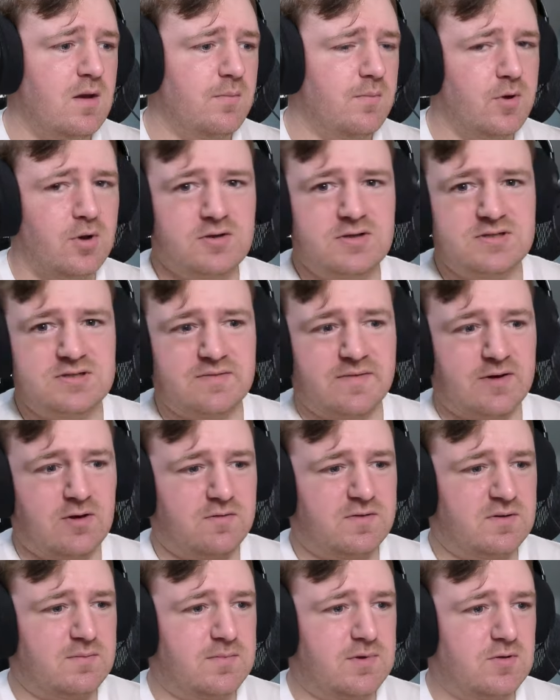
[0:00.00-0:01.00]
Apologies if I do
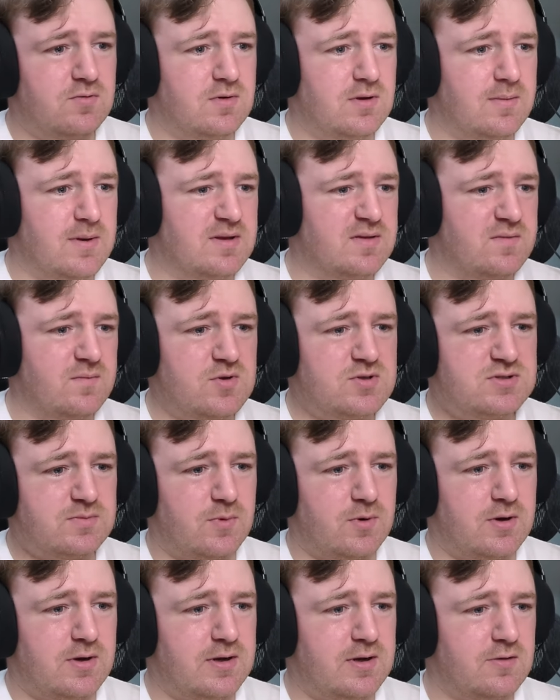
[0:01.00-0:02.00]
have to mute. I might have to mute
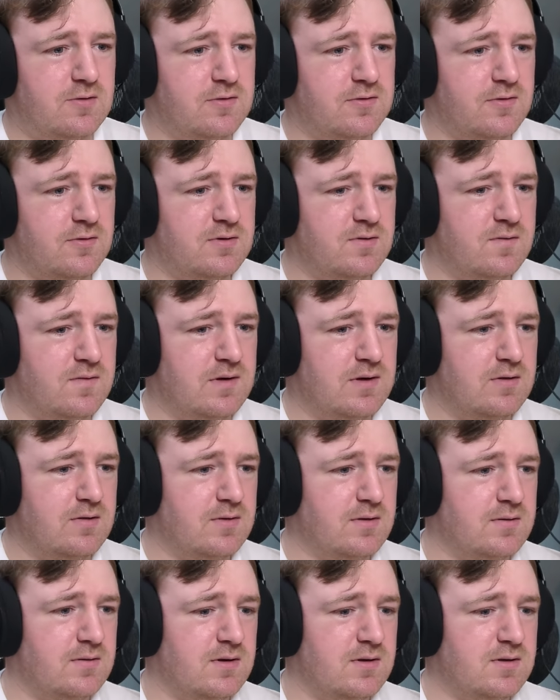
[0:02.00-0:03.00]
some audio throughout the
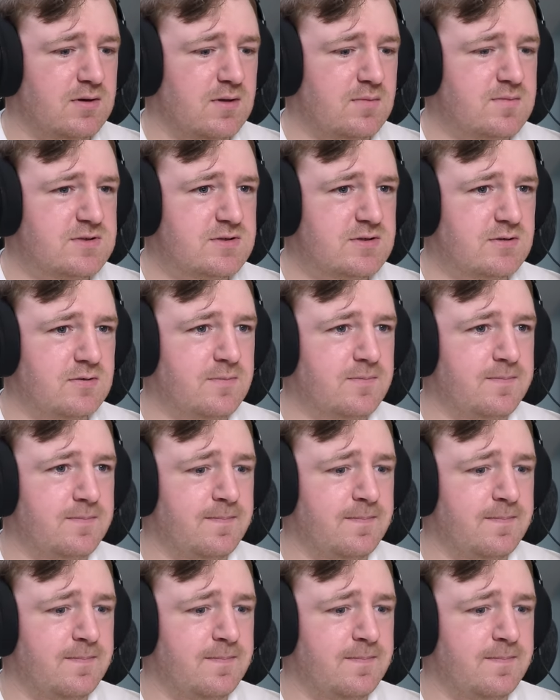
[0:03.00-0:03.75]
video at times too.